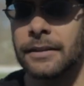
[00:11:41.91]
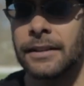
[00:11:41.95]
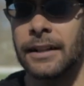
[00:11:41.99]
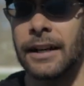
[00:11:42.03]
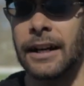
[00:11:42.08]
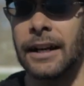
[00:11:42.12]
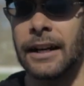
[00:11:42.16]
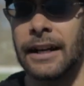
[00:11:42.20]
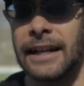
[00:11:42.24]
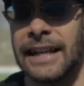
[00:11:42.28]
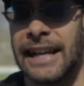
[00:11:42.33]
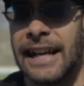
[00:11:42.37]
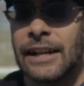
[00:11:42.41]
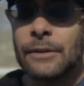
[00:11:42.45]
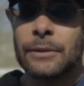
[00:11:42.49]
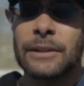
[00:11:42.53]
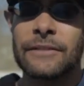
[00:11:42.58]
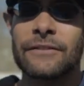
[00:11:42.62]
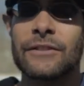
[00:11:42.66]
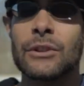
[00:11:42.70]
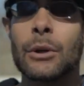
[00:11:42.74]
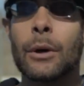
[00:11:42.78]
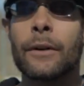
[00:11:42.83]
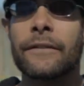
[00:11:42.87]
And I don't
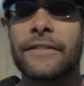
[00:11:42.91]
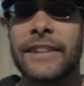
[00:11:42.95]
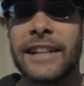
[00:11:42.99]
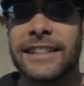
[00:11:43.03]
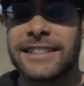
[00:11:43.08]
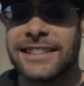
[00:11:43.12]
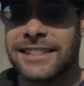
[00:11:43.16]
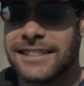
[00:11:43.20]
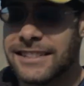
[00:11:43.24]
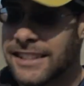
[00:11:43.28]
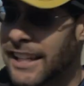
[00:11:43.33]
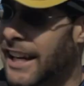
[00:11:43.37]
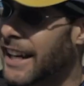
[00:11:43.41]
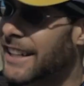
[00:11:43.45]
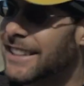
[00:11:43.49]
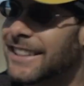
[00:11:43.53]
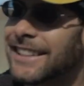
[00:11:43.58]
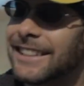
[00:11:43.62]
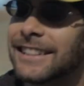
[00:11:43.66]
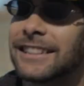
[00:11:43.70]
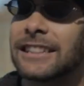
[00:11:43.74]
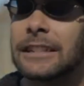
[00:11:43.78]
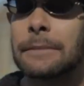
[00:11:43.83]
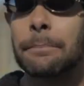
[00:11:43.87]
even know if that's
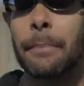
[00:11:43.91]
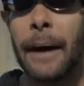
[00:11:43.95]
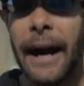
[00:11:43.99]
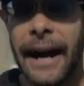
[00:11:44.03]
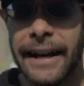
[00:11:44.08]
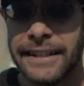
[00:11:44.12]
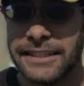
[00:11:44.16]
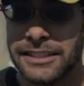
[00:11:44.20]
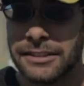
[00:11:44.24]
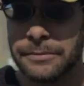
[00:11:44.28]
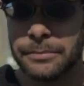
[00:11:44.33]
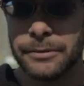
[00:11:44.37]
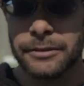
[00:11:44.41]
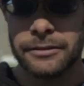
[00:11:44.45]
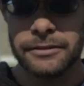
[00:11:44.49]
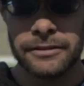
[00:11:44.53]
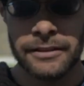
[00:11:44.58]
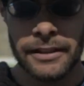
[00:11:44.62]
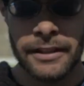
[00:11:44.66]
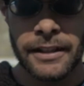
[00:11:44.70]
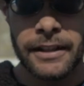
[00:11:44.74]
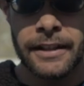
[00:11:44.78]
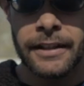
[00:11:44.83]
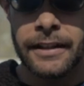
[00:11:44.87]
technically possible,
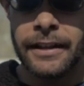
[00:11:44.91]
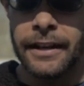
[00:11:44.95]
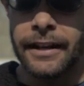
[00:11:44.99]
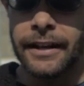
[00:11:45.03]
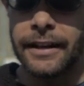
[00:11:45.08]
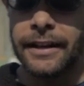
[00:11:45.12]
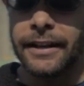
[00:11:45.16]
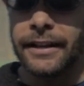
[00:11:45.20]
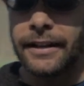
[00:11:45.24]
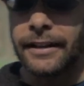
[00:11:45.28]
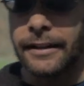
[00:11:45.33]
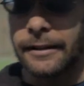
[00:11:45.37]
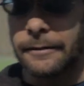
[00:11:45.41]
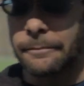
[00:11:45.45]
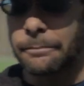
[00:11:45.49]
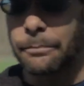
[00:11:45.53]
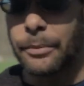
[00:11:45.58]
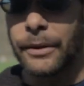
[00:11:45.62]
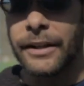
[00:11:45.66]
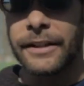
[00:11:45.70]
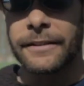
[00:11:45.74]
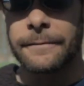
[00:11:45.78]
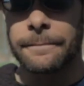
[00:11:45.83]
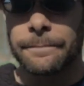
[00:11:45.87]

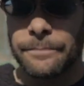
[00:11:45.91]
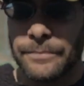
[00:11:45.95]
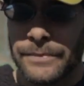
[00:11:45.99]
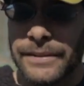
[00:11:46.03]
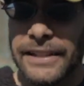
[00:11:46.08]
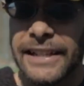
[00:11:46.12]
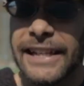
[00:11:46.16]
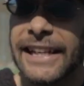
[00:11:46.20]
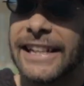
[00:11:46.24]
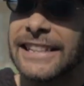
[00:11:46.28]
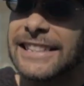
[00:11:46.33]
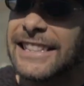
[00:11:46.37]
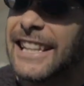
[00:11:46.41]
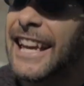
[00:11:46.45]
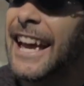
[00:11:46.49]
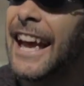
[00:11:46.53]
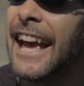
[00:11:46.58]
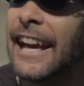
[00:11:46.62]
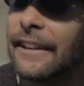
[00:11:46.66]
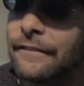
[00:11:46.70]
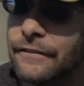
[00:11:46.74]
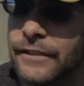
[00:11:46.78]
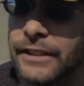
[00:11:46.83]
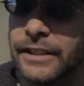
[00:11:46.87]
but it's
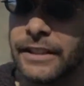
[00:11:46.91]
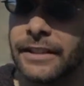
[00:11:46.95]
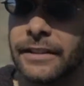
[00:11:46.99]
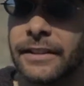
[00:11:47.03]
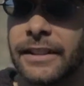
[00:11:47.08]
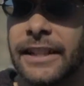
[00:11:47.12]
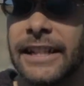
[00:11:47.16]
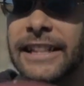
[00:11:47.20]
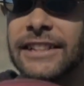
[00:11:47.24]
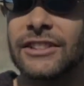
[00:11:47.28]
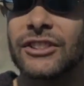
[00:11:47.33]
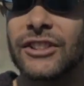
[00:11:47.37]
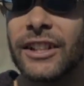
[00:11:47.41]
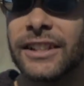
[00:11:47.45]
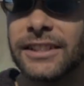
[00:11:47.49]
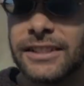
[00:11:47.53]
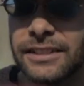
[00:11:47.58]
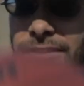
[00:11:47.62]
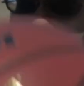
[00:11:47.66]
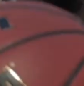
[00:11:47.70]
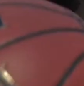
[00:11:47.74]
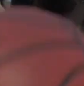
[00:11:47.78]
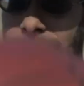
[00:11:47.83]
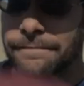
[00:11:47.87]
heavy. It
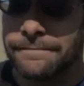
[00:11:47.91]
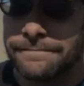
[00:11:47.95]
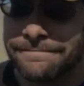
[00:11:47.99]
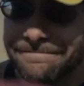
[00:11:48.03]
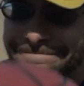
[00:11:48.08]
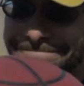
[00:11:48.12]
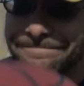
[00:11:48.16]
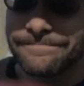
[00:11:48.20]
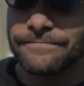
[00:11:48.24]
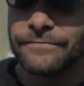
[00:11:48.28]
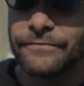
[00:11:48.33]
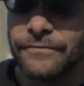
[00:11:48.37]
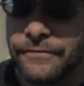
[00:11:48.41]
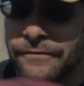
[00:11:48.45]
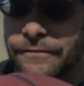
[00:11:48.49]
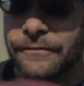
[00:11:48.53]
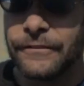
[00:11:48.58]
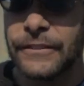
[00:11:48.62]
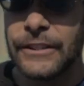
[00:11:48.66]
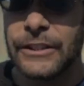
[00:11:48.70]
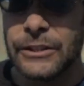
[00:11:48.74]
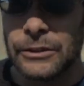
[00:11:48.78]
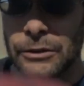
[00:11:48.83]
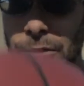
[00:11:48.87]
doesn't
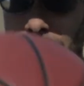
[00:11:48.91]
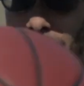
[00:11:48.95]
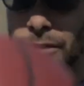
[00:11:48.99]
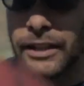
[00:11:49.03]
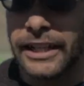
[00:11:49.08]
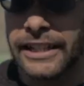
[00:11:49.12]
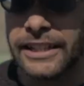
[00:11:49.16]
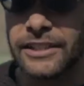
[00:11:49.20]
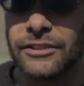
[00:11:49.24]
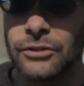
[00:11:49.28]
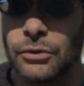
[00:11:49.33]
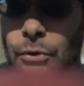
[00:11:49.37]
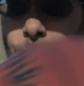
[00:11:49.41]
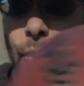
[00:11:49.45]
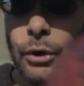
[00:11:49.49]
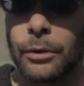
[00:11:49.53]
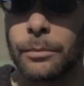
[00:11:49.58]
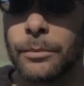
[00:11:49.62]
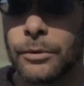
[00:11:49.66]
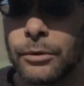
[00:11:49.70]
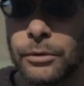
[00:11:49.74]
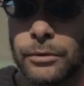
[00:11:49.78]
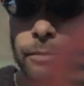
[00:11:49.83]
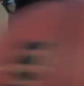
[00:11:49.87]
feel like a
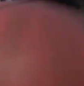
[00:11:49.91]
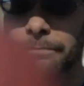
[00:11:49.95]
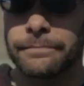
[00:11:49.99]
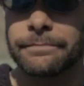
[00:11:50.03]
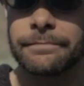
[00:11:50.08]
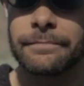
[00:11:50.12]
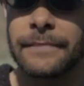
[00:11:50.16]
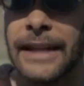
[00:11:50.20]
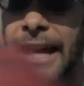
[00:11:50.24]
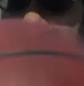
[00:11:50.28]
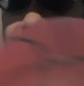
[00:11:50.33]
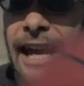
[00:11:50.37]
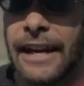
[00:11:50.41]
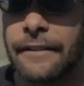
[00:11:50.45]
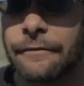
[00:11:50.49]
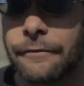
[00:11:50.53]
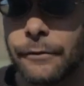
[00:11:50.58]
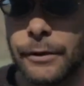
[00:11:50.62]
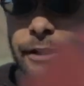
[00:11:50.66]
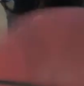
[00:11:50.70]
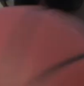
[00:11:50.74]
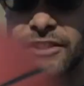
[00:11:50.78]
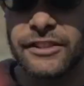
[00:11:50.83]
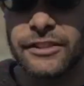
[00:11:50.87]
normal
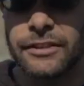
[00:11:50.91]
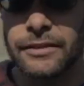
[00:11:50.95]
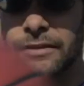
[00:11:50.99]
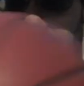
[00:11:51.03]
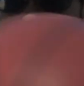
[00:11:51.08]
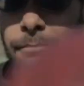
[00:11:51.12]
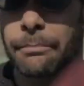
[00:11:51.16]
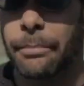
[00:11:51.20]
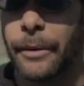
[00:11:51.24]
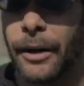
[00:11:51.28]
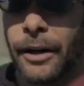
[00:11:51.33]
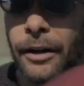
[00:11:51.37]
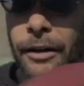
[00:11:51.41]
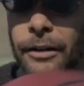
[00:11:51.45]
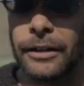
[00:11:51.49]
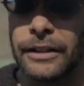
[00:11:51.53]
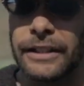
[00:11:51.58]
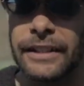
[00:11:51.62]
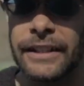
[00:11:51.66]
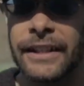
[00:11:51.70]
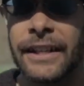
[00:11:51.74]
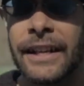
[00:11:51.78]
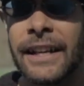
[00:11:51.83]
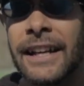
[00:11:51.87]
average ball,
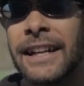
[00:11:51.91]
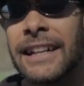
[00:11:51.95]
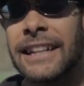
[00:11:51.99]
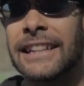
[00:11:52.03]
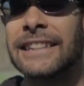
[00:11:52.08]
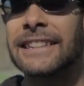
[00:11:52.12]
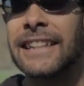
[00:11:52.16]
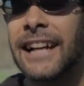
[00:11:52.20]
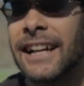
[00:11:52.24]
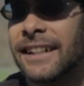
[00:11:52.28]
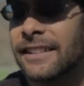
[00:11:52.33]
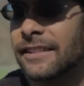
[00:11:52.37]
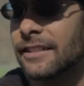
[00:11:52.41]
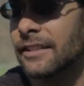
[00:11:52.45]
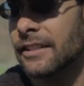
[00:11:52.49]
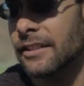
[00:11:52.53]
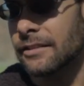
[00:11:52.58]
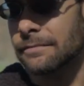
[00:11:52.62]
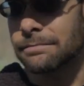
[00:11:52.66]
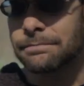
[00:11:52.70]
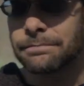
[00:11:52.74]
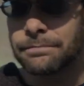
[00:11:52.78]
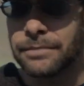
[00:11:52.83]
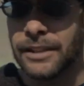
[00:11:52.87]
and not in
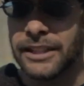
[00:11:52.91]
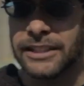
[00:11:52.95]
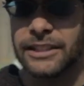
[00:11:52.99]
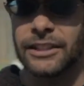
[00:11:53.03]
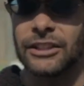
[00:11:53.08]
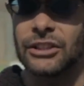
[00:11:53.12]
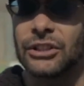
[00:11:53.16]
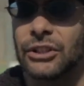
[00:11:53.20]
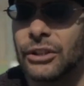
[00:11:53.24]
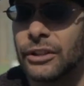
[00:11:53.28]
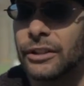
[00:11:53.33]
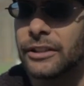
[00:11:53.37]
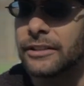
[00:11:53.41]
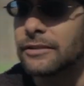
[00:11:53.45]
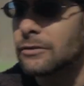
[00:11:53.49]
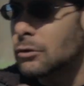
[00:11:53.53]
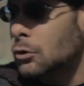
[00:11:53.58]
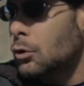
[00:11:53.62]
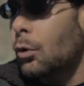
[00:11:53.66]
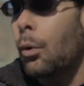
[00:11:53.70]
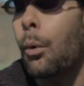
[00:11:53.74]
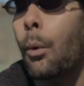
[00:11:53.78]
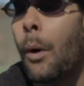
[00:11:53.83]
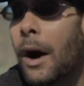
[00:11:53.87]
a good
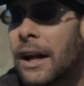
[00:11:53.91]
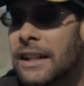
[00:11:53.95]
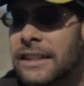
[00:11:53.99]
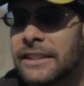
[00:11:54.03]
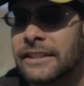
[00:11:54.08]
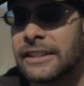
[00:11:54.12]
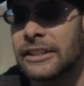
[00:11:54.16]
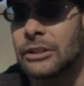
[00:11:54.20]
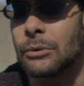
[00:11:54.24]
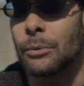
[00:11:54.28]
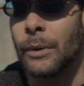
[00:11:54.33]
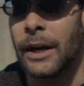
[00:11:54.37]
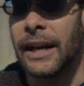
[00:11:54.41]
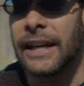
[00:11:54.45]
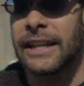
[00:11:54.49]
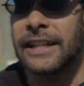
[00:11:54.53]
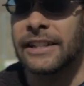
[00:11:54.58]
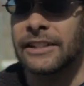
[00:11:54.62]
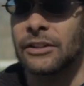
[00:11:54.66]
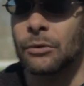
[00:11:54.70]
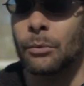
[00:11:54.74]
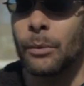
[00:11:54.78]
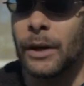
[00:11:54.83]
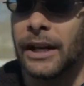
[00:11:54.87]
quality way,
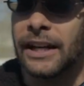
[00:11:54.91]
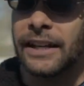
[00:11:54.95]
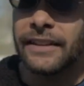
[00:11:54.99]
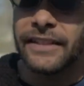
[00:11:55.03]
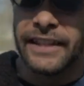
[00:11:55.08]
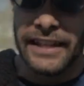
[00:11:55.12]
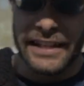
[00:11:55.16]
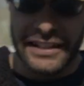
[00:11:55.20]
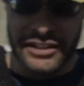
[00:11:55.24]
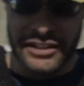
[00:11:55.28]
in a way that